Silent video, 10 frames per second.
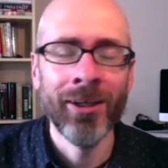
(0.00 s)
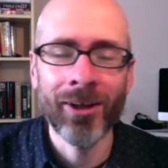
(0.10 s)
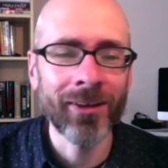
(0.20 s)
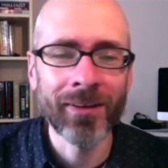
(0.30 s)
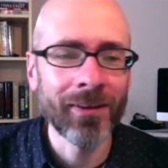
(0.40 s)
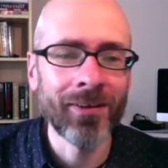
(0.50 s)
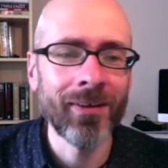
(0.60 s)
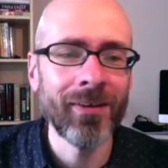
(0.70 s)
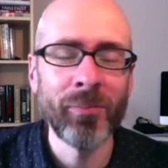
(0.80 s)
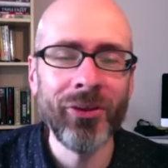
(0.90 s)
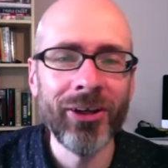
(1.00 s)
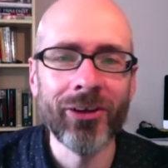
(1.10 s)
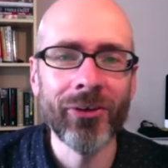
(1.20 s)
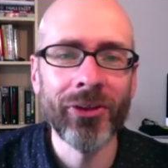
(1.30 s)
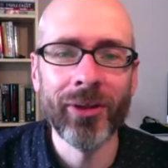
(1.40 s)
Not that this is a
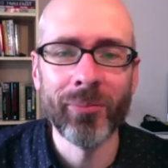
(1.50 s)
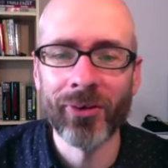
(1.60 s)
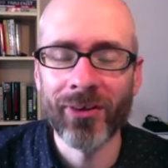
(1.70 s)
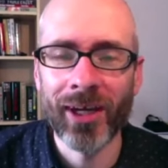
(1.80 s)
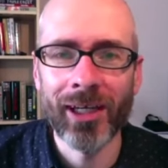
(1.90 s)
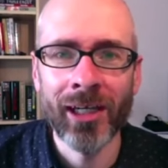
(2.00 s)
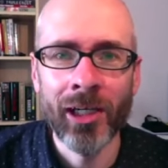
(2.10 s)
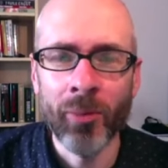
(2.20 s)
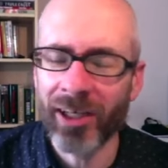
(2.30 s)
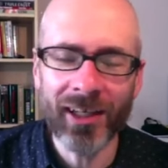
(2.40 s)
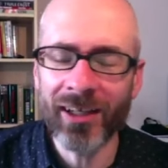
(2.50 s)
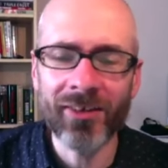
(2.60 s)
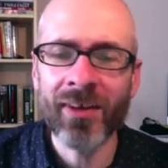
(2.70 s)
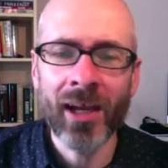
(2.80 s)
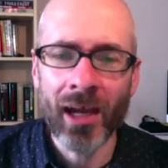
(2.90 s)
political thing per se, but it
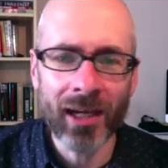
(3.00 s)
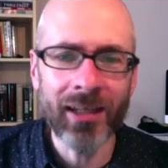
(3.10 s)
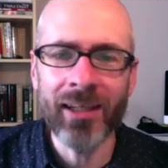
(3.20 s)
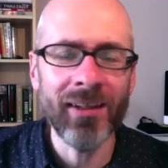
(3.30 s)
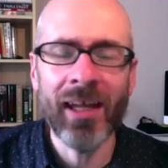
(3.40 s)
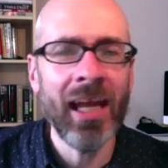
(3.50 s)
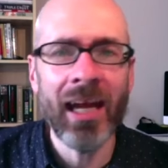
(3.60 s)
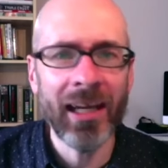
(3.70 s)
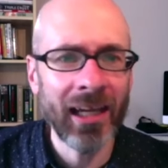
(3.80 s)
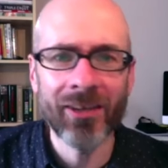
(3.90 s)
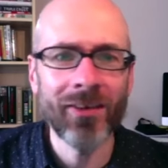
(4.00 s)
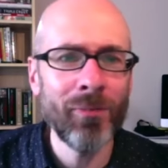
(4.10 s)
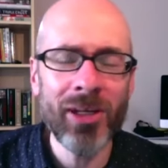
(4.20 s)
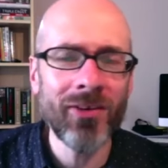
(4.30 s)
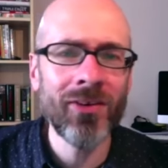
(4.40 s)
is, it again,
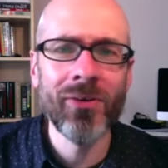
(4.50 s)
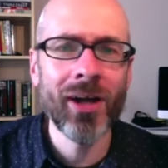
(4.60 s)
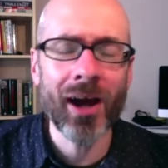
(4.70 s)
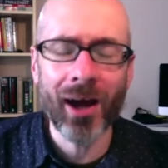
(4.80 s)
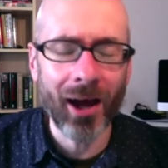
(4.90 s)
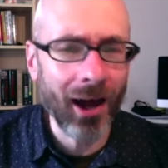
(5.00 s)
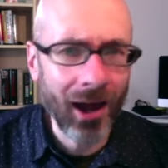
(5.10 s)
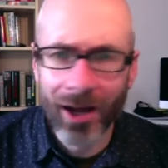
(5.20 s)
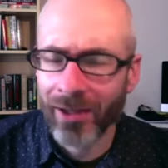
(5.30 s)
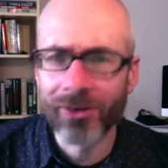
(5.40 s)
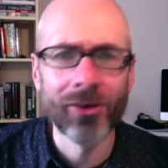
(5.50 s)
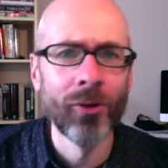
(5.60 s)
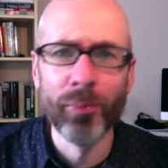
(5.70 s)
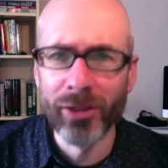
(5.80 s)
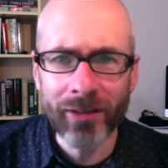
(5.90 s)
speaks to an utter
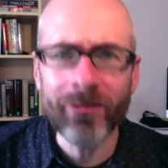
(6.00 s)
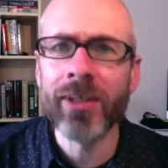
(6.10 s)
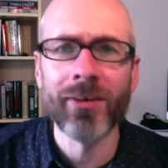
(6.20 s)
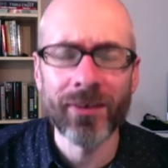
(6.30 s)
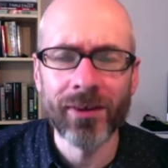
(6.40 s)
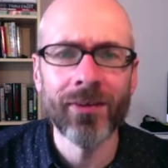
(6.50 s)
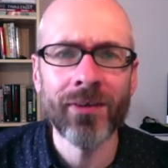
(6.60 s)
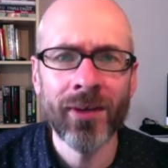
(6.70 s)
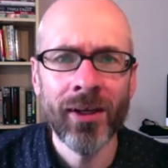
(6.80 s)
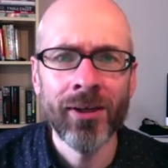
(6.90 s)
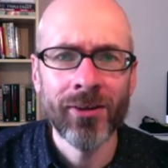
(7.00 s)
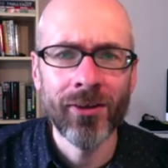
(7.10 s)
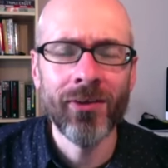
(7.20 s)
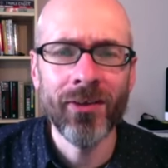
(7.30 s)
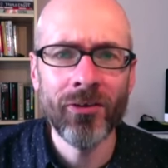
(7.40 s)
obliviousness
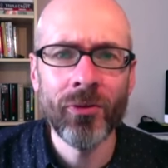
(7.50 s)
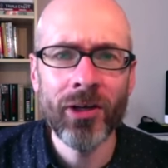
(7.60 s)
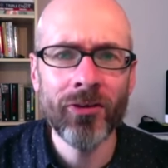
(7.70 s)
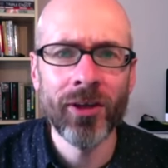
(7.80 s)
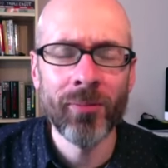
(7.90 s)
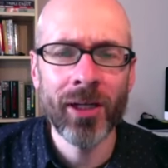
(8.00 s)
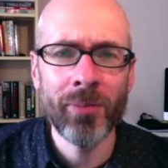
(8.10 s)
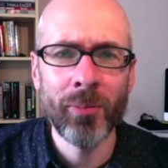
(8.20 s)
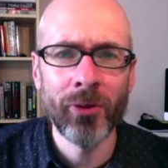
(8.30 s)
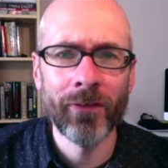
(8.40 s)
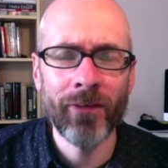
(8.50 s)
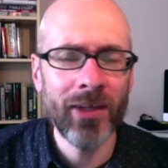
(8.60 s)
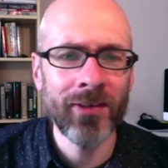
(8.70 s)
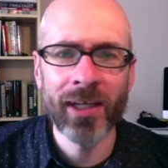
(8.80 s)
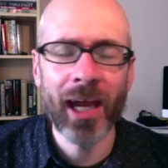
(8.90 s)
to the situation that many people are
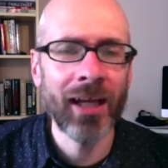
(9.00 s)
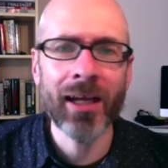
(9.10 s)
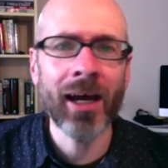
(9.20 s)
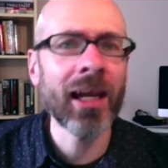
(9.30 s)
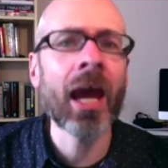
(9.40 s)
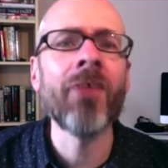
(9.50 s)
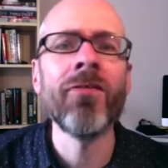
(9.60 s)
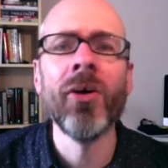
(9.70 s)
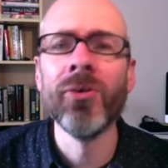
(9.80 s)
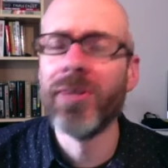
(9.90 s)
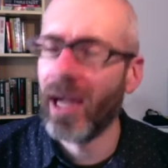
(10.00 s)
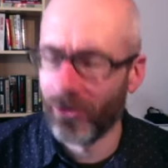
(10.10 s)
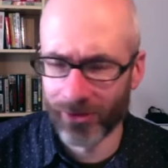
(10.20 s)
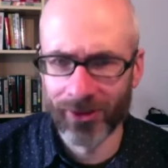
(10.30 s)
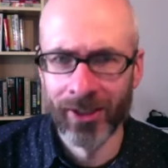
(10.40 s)
facing. And I have no
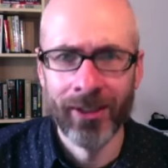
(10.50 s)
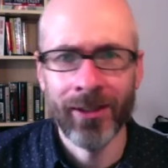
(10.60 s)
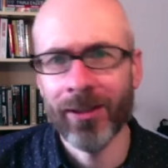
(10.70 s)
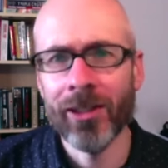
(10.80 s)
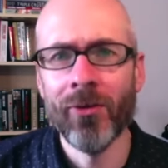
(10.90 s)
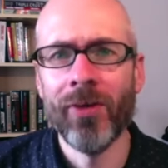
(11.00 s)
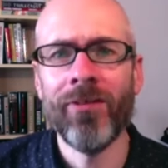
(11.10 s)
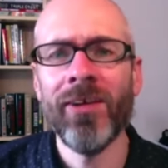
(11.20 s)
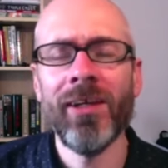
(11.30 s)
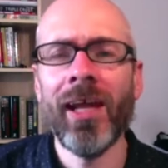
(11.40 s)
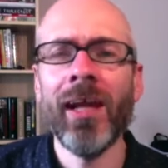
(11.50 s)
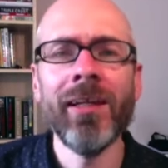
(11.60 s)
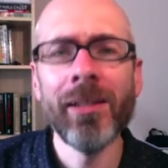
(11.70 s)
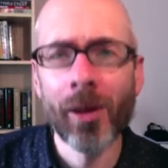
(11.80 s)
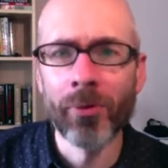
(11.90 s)
doubt that you have seen
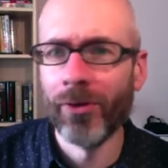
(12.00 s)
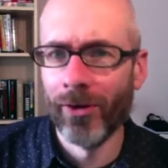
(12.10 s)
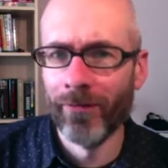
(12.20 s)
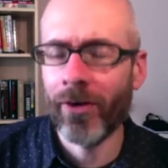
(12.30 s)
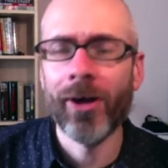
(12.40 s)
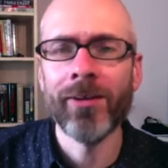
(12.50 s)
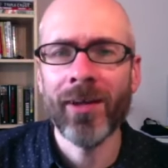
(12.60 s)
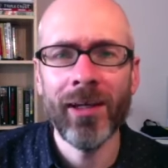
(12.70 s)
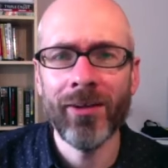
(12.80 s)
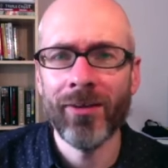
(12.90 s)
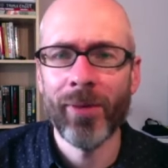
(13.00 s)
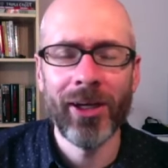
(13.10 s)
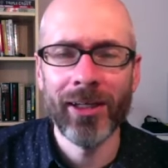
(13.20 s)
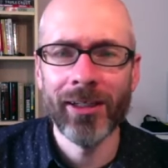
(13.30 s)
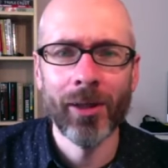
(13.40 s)
any number of hot takes
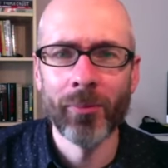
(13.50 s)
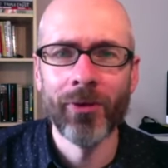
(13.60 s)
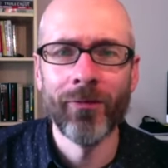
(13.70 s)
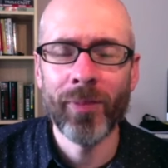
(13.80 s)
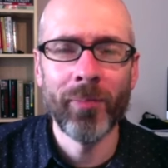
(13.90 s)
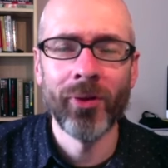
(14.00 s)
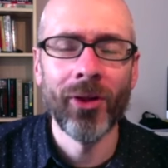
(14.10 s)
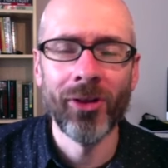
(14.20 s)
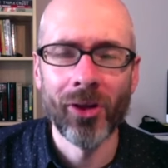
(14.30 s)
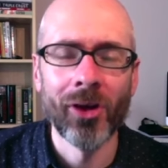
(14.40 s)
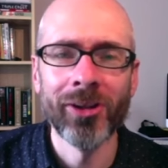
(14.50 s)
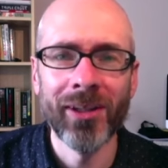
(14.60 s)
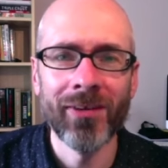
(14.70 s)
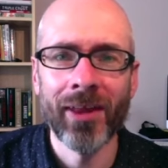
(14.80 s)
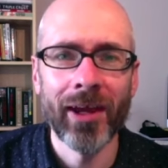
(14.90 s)
by any number of people along
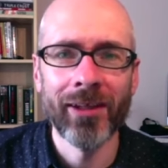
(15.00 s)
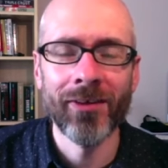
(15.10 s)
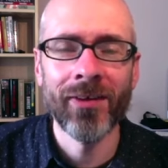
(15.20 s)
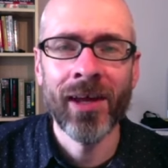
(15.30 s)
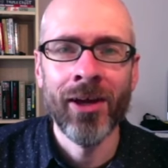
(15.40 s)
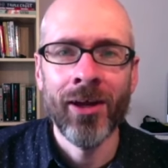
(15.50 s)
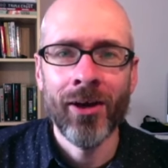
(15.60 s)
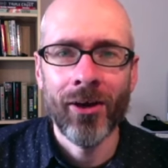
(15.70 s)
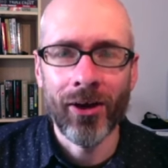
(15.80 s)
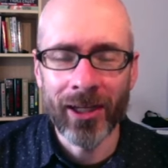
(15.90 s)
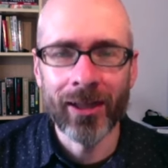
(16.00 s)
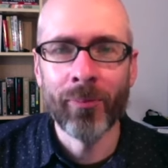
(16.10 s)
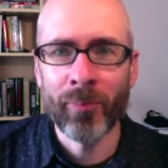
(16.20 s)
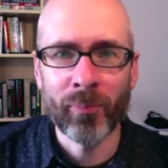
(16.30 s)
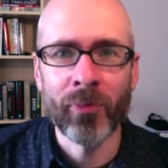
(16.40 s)
these lines in
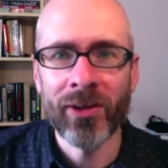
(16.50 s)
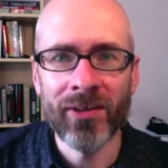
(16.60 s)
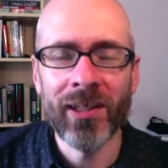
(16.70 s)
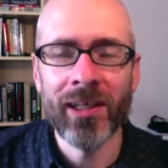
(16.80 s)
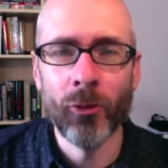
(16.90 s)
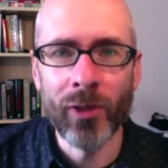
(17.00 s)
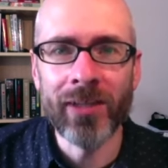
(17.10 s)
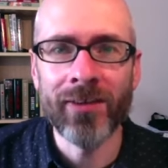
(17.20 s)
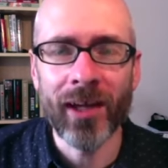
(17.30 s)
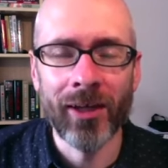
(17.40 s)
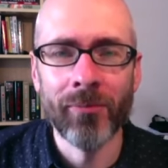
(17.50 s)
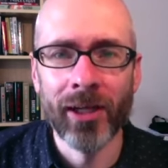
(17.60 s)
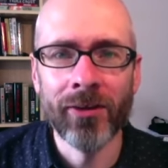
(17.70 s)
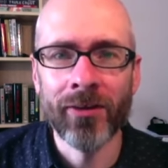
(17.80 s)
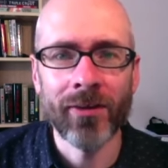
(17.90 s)
the preceding weeks and
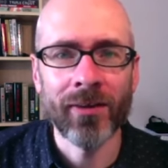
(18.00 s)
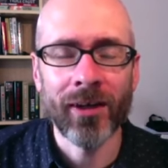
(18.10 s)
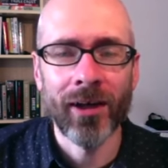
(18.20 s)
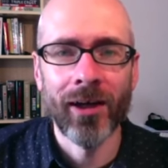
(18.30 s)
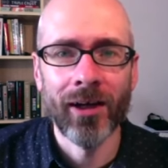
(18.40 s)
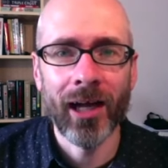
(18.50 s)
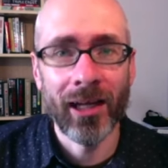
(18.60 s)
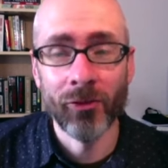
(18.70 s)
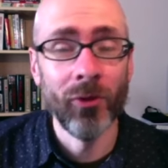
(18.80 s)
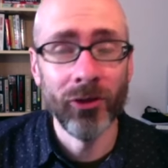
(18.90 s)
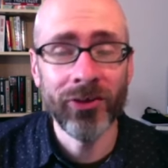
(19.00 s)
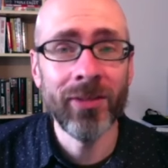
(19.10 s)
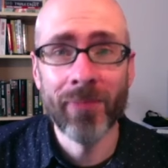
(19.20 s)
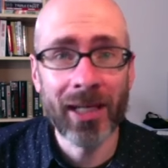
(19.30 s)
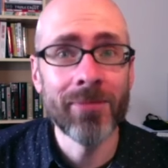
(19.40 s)
months, and we'll
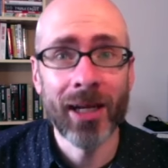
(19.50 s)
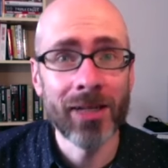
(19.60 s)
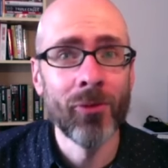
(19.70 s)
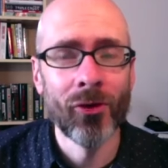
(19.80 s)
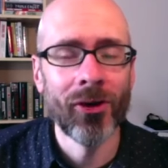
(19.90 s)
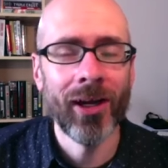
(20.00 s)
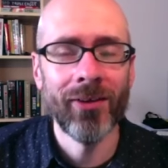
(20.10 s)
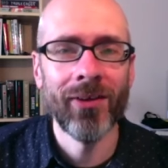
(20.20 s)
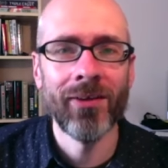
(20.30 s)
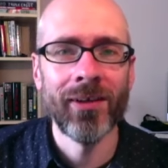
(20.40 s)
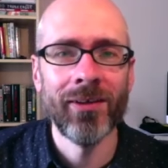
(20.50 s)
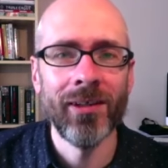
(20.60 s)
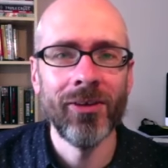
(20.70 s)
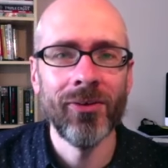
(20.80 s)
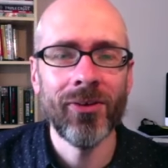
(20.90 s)
see many, many more as this
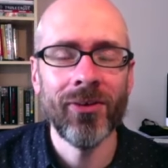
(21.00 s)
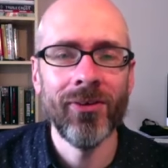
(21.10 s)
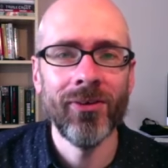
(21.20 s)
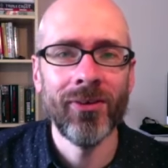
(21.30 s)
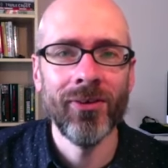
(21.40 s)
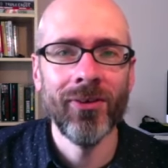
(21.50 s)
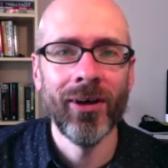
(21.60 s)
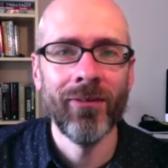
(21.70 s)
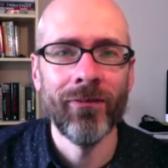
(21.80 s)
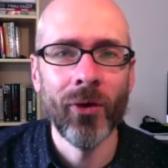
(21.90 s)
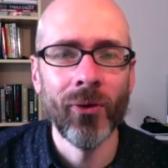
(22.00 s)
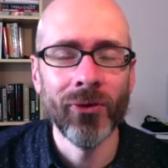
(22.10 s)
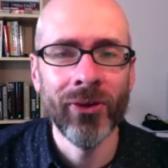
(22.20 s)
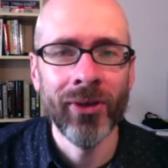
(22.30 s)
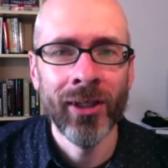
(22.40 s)
continues to
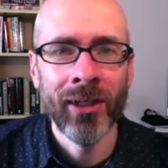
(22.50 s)
unfold.